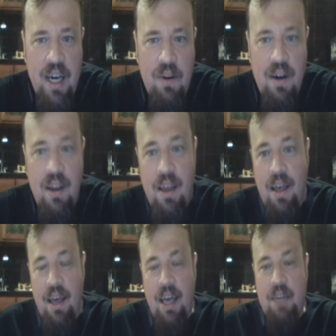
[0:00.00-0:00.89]
power
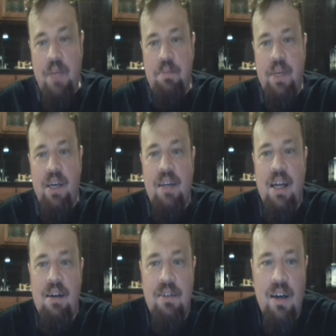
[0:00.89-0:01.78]
and may be on
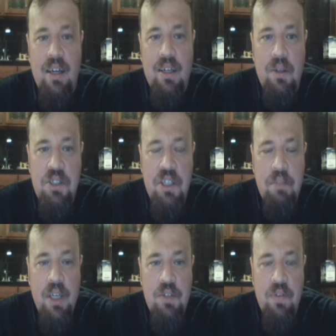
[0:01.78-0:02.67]
aeronautical or
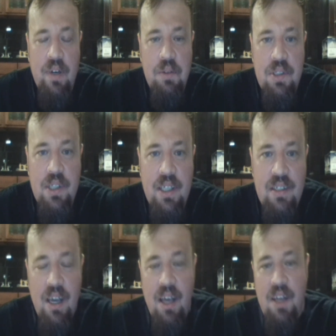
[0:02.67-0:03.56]
GPS
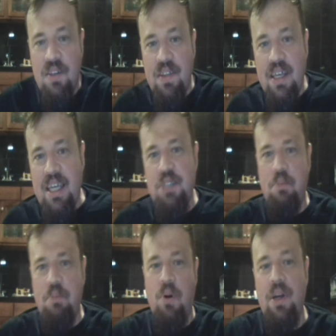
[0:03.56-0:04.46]
frequencies. So I think he's
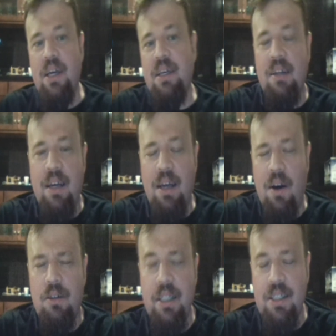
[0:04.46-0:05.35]
reporting,
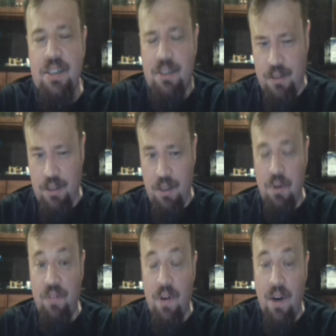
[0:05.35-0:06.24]
or he's
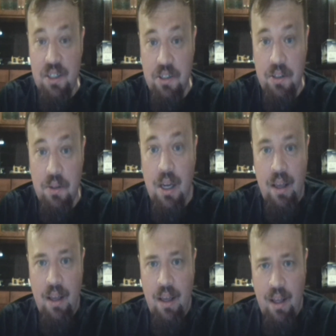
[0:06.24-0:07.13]
referring to
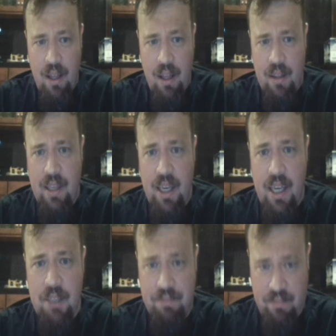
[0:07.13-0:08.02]

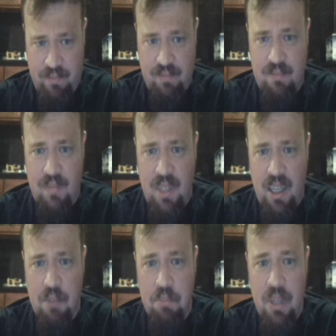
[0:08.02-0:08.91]
the
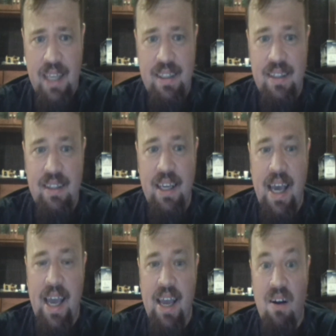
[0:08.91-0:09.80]
complaint that the
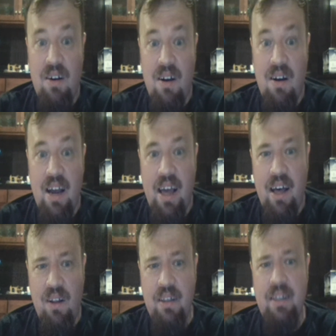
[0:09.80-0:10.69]

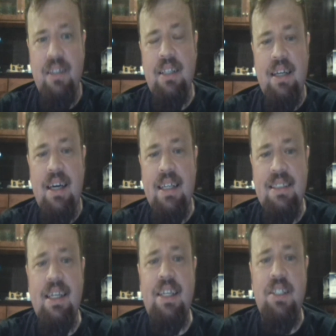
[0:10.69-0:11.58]
ARRL in the United
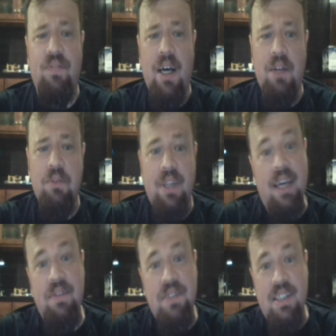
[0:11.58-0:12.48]
States filed with the
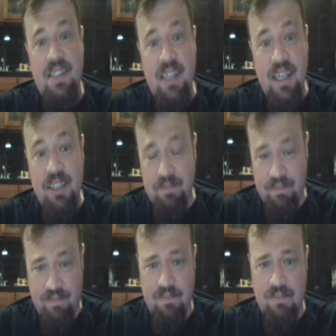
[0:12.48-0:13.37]
FCC
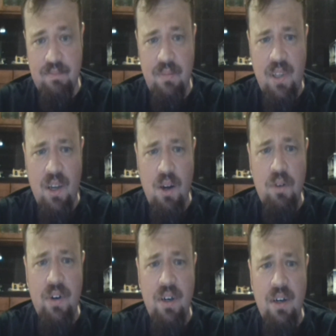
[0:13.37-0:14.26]

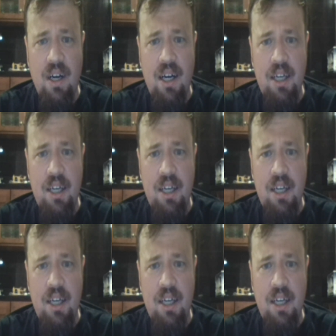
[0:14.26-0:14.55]
over